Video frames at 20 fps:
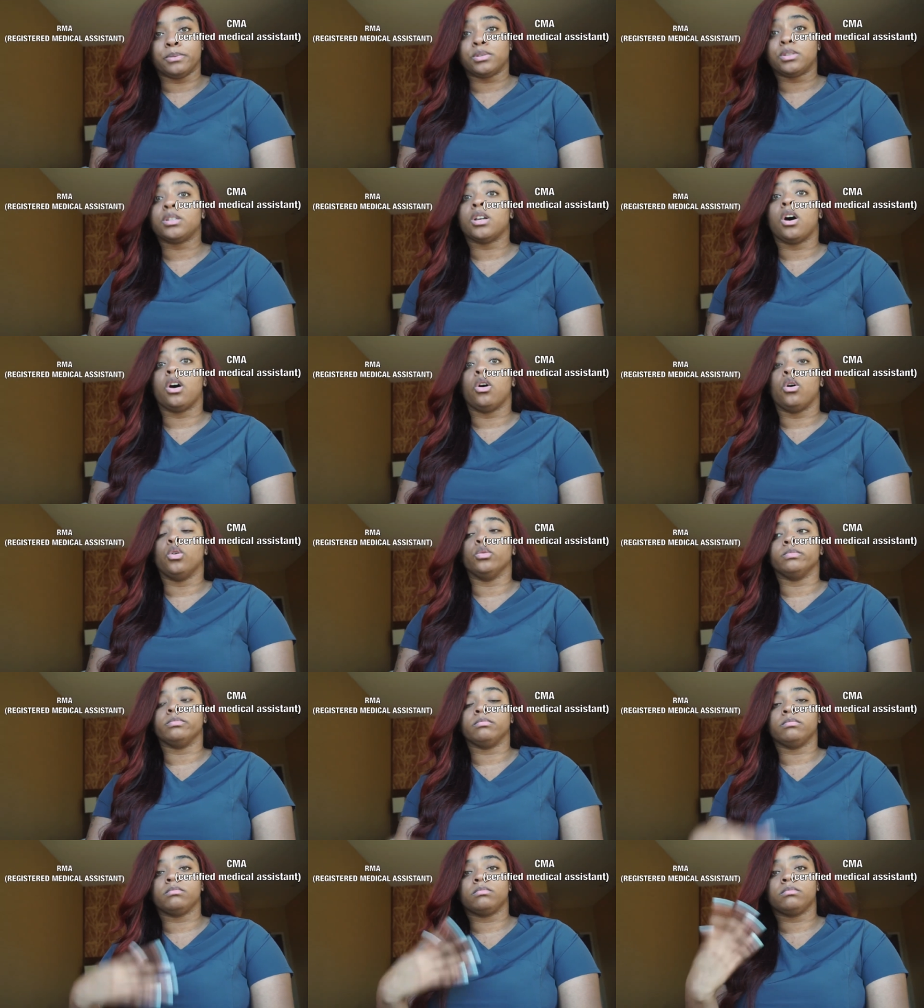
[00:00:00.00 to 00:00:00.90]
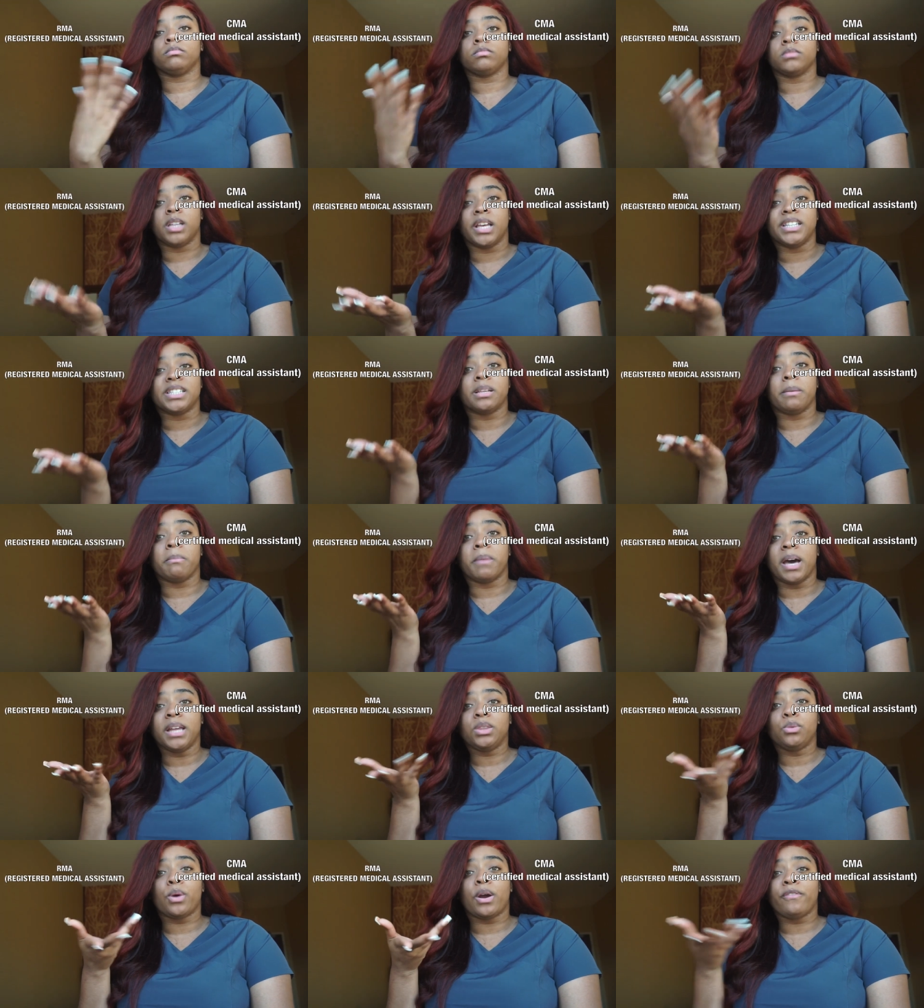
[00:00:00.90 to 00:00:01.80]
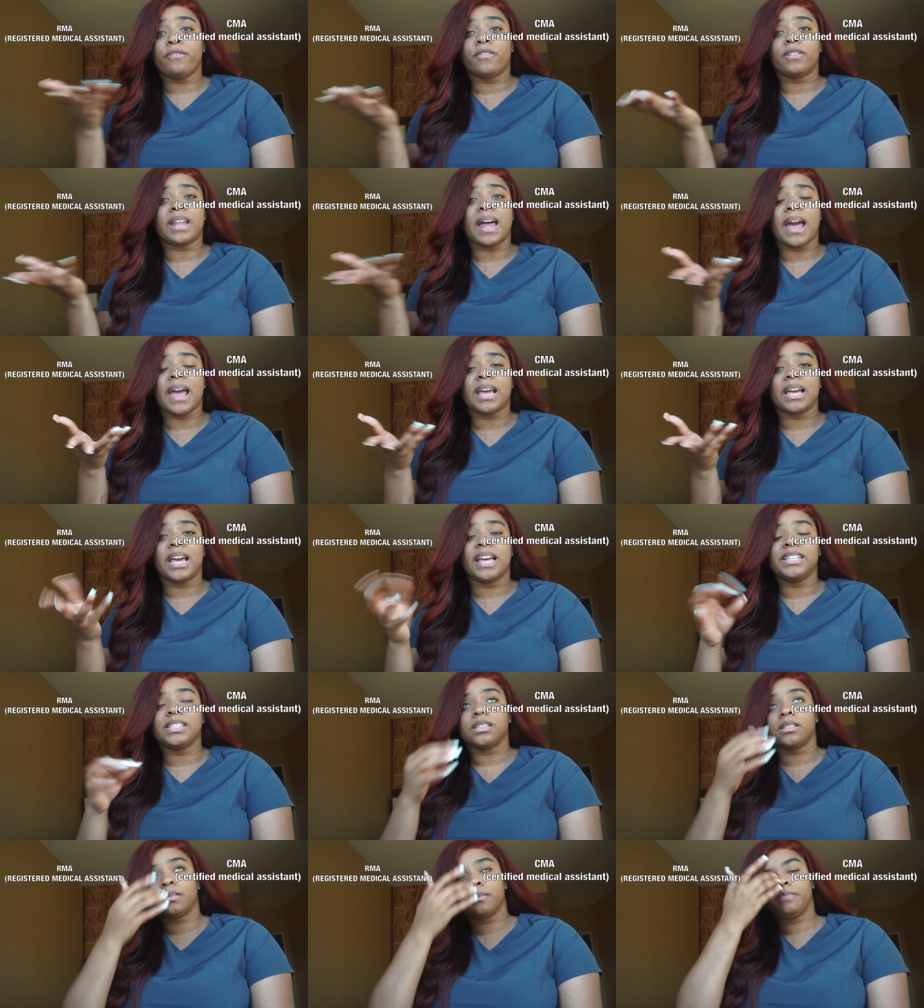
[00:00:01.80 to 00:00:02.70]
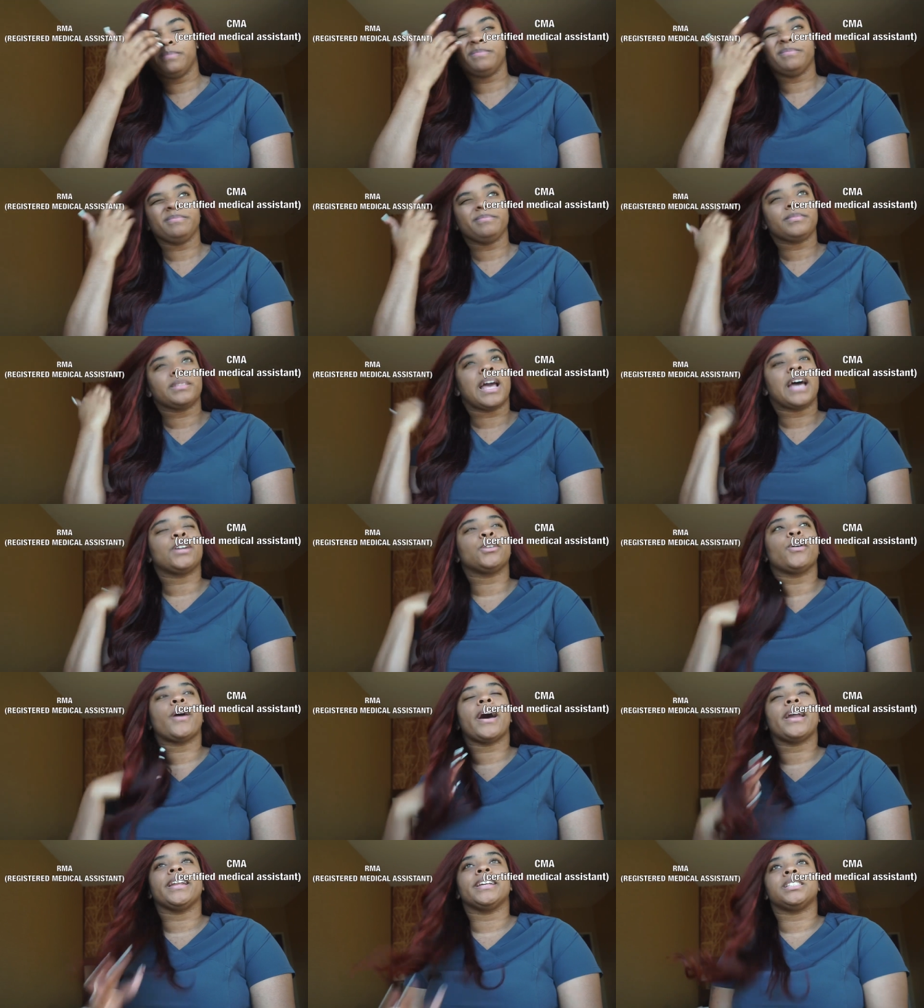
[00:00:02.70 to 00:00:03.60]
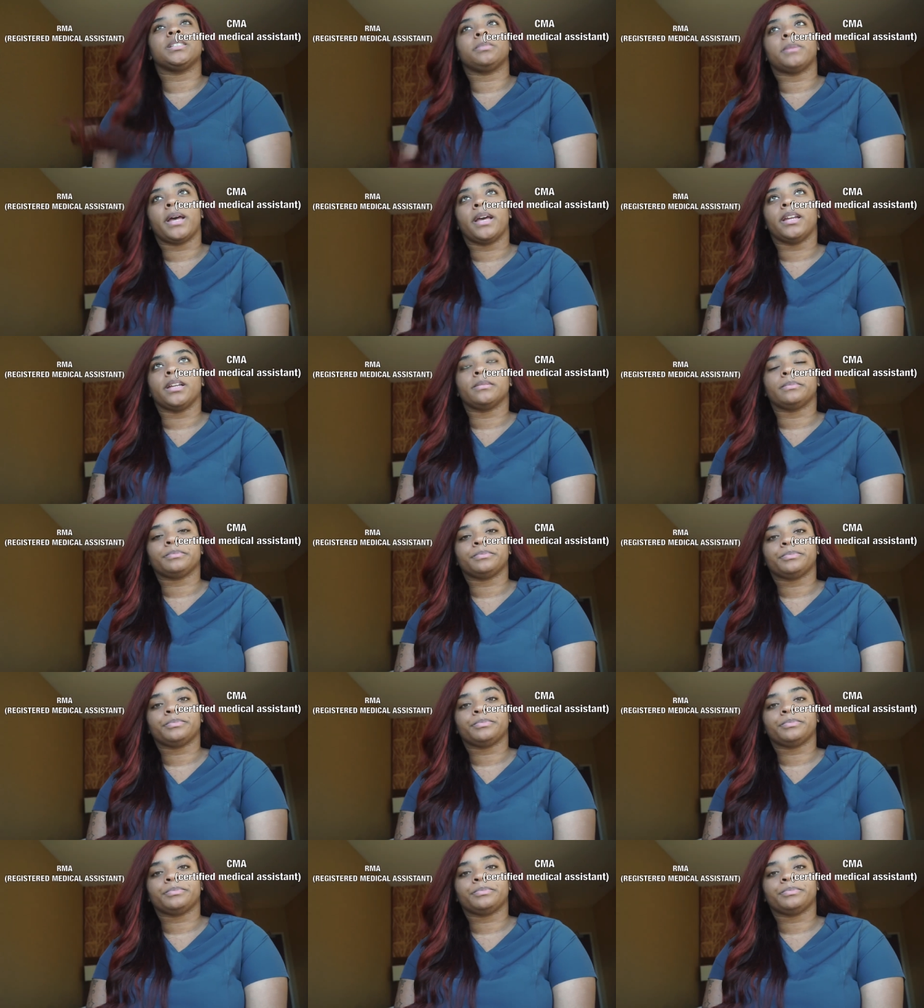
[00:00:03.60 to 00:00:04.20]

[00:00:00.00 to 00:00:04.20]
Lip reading: So it's a month worth of I don't know how to explain it.